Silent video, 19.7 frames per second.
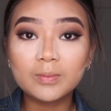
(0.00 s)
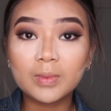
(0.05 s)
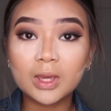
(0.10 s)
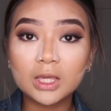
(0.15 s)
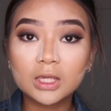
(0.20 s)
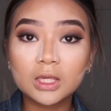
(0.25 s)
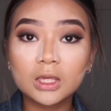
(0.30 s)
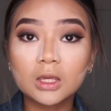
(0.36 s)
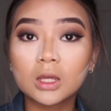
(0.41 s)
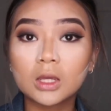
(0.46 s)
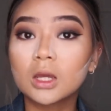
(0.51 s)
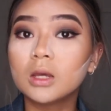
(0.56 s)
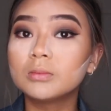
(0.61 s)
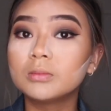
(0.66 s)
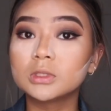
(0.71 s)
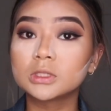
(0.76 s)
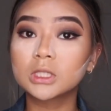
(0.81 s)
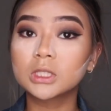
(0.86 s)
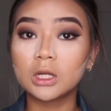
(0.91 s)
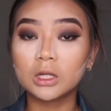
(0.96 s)
baking, I'm
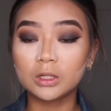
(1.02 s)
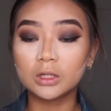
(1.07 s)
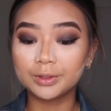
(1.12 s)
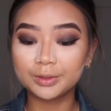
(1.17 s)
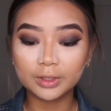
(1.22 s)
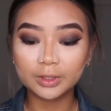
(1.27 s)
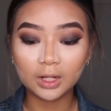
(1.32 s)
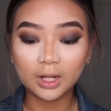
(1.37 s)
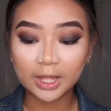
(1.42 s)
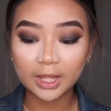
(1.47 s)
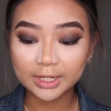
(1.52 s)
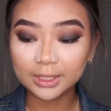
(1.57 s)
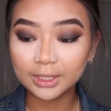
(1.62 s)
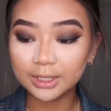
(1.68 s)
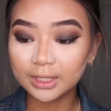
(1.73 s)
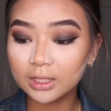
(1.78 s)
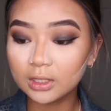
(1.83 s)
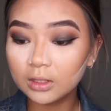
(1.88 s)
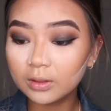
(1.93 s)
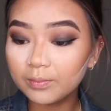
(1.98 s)
just kind of
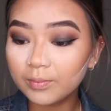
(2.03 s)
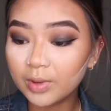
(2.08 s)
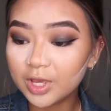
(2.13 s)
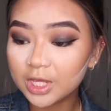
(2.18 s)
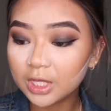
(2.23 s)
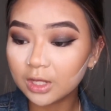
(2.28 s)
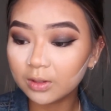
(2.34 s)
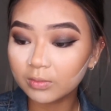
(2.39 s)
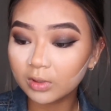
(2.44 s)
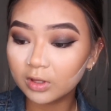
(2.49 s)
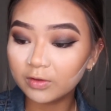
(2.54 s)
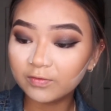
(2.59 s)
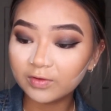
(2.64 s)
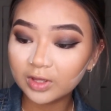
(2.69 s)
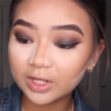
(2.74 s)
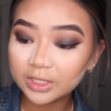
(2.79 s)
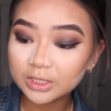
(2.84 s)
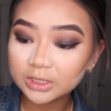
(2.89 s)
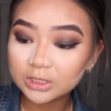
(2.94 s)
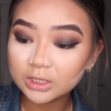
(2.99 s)
lightly baking my
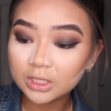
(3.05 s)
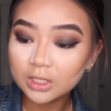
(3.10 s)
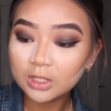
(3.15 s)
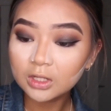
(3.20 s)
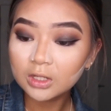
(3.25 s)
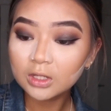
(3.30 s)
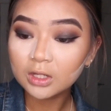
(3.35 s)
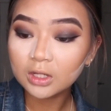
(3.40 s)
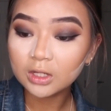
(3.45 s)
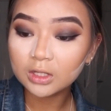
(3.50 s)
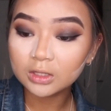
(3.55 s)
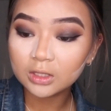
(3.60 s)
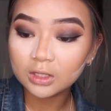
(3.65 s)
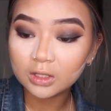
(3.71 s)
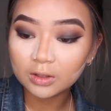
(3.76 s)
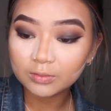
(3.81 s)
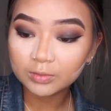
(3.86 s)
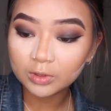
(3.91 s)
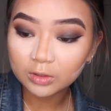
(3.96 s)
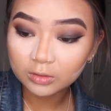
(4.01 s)
face. And then
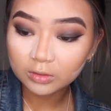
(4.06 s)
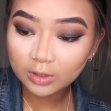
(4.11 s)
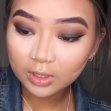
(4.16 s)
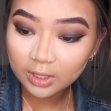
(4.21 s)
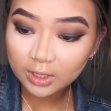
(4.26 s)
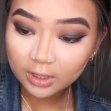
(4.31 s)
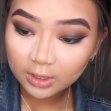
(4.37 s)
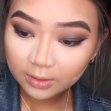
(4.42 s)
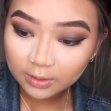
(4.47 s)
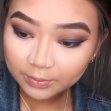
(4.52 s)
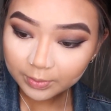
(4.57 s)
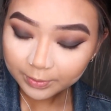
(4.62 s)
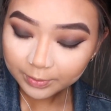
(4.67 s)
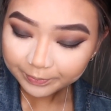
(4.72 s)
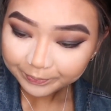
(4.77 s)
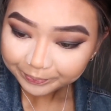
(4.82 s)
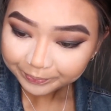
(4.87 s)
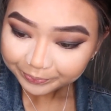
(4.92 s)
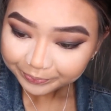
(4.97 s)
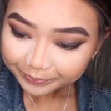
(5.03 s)
I'm gonna grab
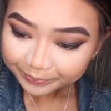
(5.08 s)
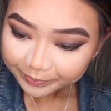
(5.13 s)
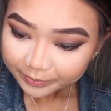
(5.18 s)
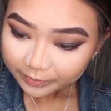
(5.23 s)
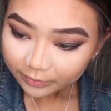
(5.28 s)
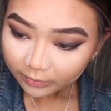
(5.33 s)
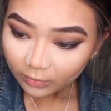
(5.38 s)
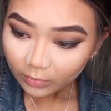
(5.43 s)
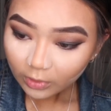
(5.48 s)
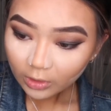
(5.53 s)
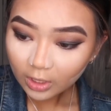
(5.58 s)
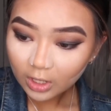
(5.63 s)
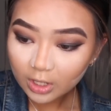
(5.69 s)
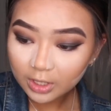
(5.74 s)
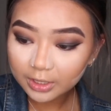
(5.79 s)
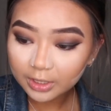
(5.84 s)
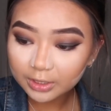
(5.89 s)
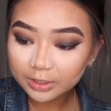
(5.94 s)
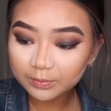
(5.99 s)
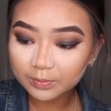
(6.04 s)

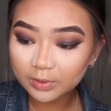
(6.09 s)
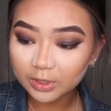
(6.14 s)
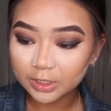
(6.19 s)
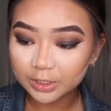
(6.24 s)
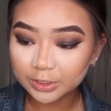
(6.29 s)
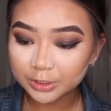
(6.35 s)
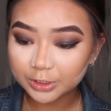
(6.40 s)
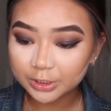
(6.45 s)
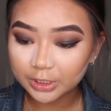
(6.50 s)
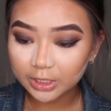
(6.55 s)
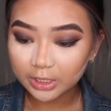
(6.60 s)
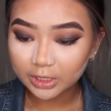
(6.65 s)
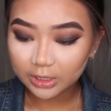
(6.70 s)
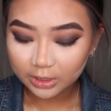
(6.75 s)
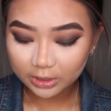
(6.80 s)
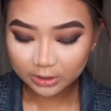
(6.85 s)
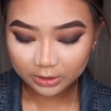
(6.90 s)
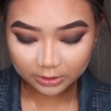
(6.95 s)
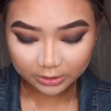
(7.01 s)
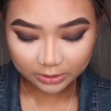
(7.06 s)
another brush
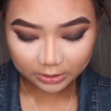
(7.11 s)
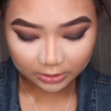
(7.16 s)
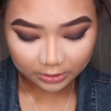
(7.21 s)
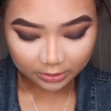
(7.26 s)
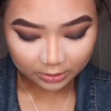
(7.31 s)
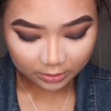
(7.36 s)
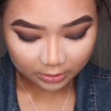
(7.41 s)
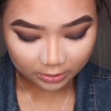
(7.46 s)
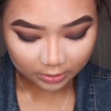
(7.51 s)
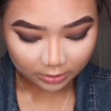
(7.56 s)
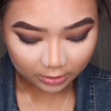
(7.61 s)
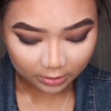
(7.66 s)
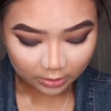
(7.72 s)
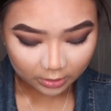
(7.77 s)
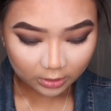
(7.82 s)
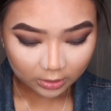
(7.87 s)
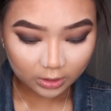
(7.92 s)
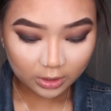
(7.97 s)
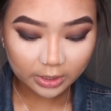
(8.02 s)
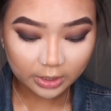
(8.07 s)
and
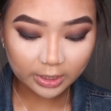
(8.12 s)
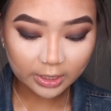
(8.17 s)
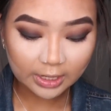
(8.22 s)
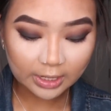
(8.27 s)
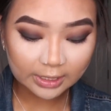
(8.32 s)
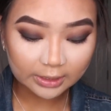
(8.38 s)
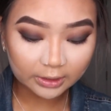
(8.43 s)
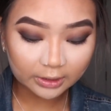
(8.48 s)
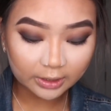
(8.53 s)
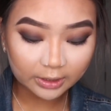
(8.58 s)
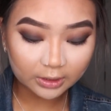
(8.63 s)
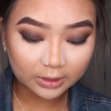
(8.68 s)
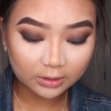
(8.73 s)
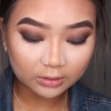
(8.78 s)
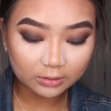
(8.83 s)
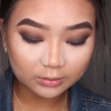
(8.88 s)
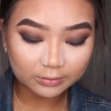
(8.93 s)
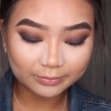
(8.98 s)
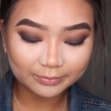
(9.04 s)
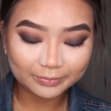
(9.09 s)
kind of
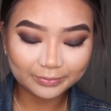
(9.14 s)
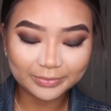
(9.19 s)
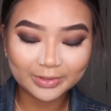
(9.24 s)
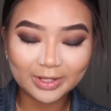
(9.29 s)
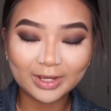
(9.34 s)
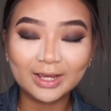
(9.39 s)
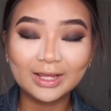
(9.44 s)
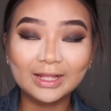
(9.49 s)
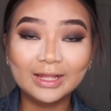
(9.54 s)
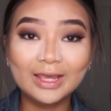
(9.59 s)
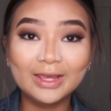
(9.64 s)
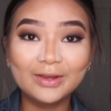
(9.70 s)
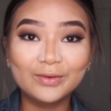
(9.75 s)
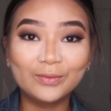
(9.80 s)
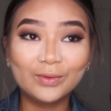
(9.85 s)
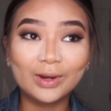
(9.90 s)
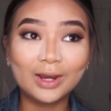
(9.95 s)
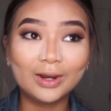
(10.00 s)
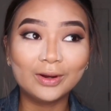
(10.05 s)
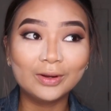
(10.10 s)
highlight,
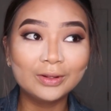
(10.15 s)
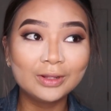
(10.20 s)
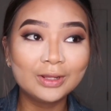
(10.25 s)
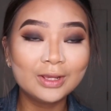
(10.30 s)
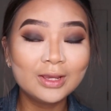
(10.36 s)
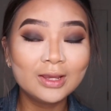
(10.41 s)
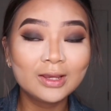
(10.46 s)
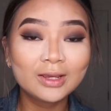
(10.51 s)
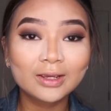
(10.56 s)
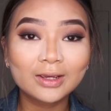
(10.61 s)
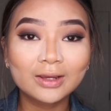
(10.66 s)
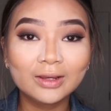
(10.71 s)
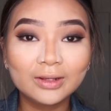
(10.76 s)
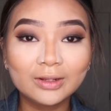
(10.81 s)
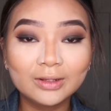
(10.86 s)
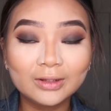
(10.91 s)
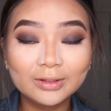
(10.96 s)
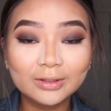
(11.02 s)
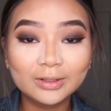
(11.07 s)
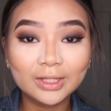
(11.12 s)
wow, kind
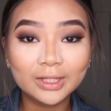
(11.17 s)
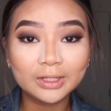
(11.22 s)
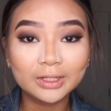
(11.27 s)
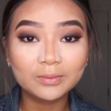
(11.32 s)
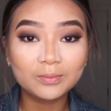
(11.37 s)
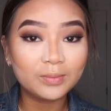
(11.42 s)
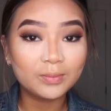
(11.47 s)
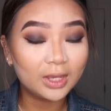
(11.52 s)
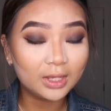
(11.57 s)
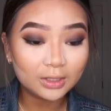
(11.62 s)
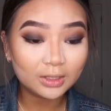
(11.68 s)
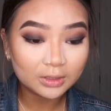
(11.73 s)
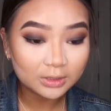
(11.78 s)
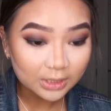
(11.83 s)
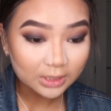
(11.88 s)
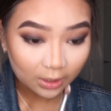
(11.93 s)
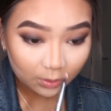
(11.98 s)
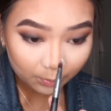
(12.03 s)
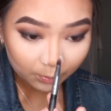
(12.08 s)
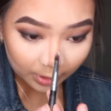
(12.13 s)
of like bake
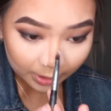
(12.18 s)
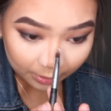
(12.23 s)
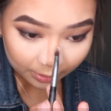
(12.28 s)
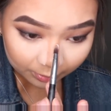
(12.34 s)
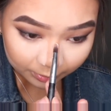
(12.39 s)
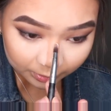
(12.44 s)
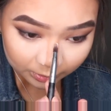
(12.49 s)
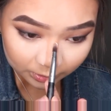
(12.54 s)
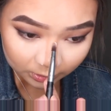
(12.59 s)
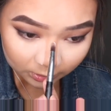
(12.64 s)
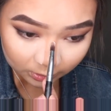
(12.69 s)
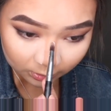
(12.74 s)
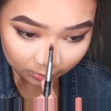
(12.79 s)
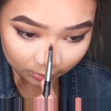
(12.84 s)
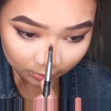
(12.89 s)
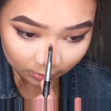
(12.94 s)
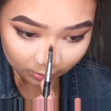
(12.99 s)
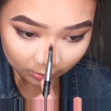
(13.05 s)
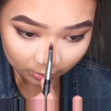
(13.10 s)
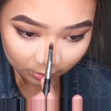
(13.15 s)
down my nose,
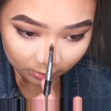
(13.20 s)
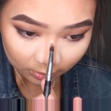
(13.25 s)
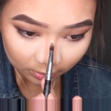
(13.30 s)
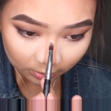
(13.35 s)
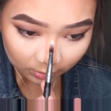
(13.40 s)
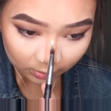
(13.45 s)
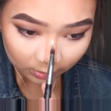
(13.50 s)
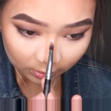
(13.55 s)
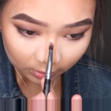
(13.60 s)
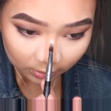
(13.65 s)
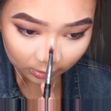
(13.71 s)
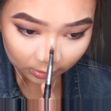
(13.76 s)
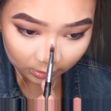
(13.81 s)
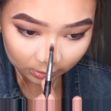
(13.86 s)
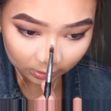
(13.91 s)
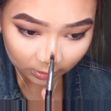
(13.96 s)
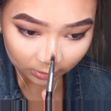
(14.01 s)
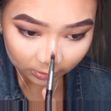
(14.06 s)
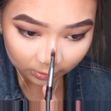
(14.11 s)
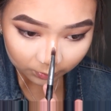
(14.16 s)

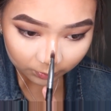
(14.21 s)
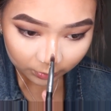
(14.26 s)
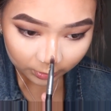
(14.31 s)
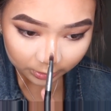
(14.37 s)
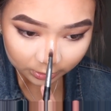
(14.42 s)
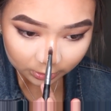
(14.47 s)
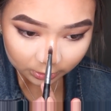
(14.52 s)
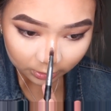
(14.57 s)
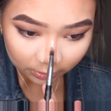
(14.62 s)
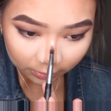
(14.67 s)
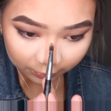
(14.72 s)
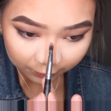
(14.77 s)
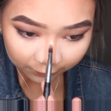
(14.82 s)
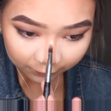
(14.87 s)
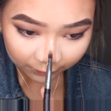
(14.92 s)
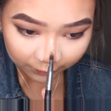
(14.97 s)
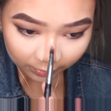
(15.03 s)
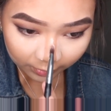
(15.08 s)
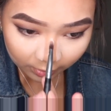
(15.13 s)
down the bridge of